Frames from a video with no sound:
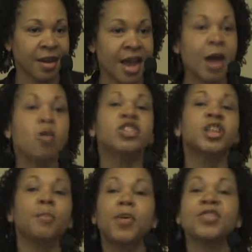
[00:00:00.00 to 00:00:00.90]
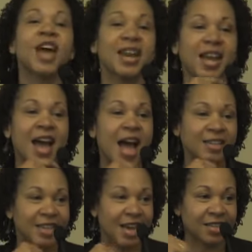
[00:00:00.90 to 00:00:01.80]
And I want you to put that in
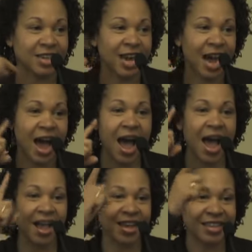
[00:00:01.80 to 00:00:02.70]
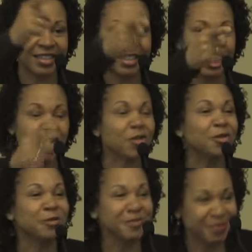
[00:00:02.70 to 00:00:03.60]
context. I see you.
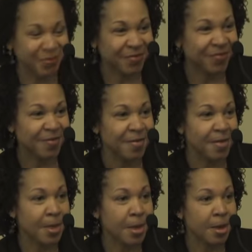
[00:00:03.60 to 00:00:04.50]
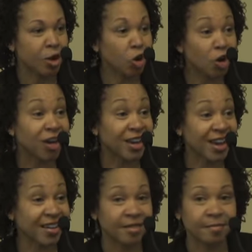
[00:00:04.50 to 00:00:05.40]
Look
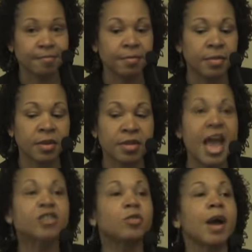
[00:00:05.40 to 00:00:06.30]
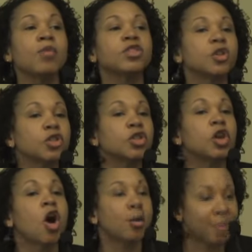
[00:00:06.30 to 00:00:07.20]
again. That's what my research
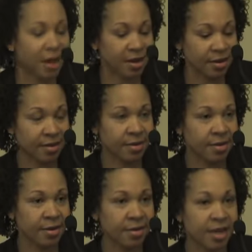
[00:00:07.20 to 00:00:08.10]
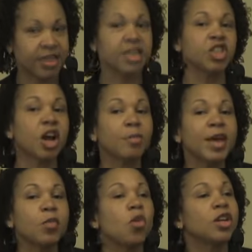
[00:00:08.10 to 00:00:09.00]
taught me, that these young
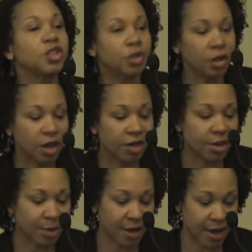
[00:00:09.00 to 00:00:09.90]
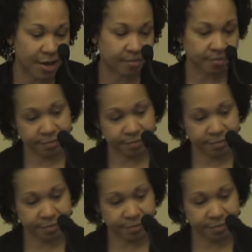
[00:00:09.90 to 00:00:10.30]
men wanted you to look at them again.